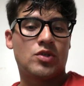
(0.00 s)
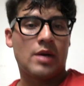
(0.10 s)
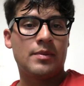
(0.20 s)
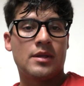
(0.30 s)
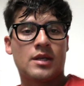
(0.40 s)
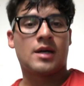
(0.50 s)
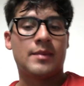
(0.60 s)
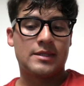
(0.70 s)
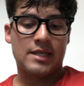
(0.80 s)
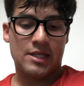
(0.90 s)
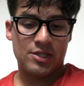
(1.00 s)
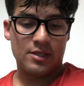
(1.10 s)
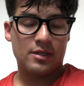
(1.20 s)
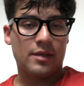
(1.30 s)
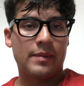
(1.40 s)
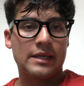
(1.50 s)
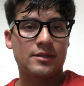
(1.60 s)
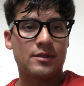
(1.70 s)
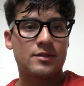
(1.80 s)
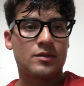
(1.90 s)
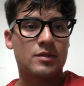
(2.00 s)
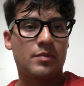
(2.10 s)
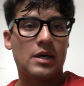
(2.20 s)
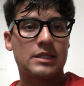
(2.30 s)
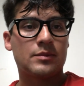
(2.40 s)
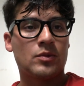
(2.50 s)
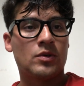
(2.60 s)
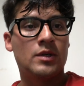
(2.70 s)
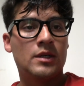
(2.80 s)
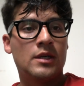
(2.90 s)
Drop it in the comment section. I'll get back to it as soon as possible.